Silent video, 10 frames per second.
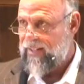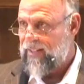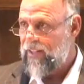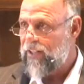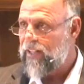
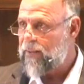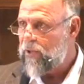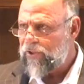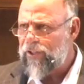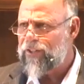Look it up.
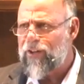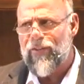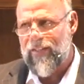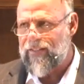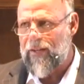You should know
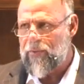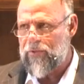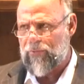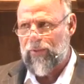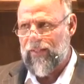this. He
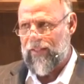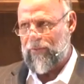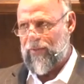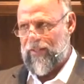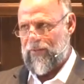was really,
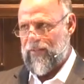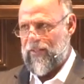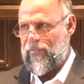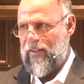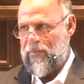really, really
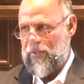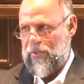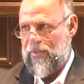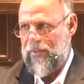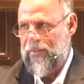famous.